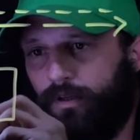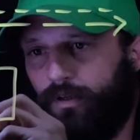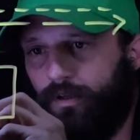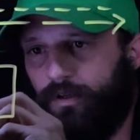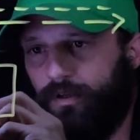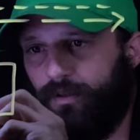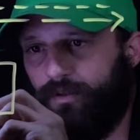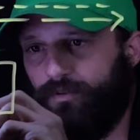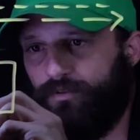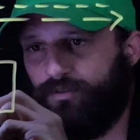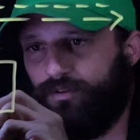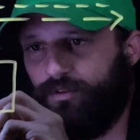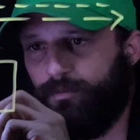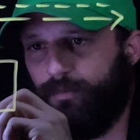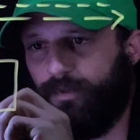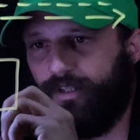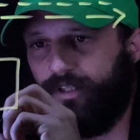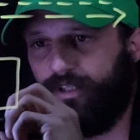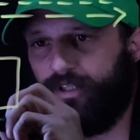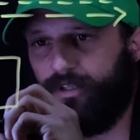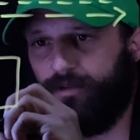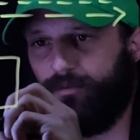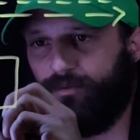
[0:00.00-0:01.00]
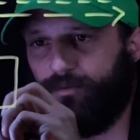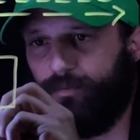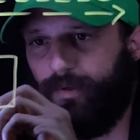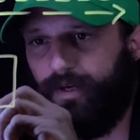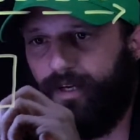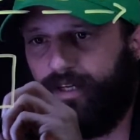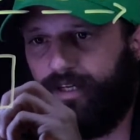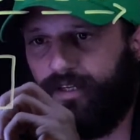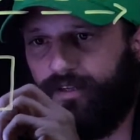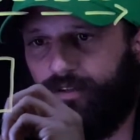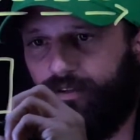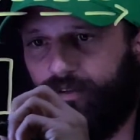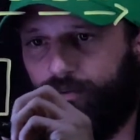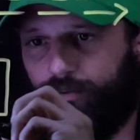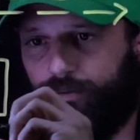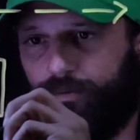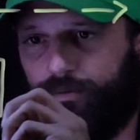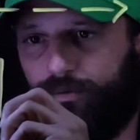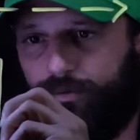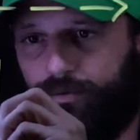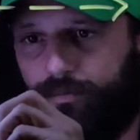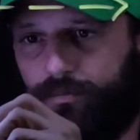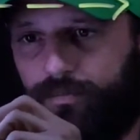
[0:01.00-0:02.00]
if somebody comes back into the
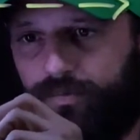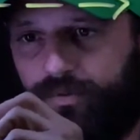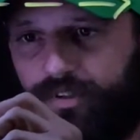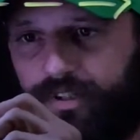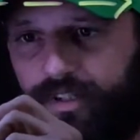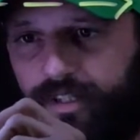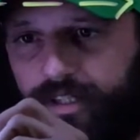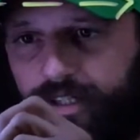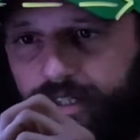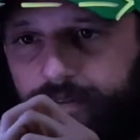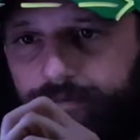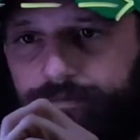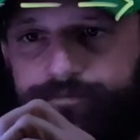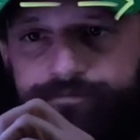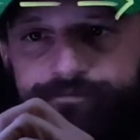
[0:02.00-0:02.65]
room, say